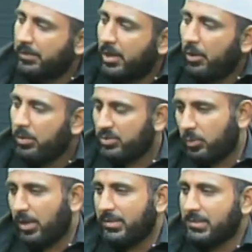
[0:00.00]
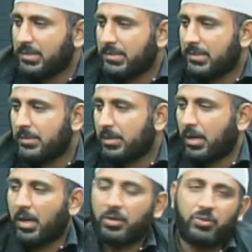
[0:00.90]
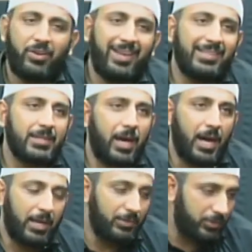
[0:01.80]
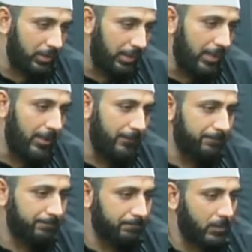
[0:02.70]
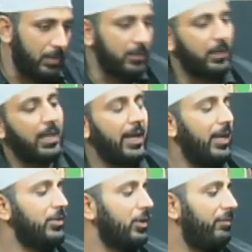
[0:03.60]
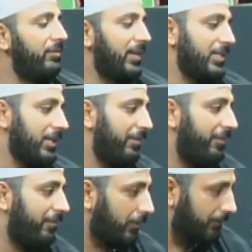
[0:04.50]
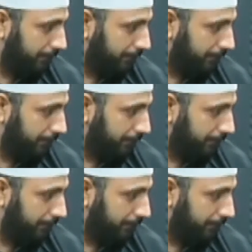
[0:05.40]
there was once a great Ayatollah in the land of Najaf.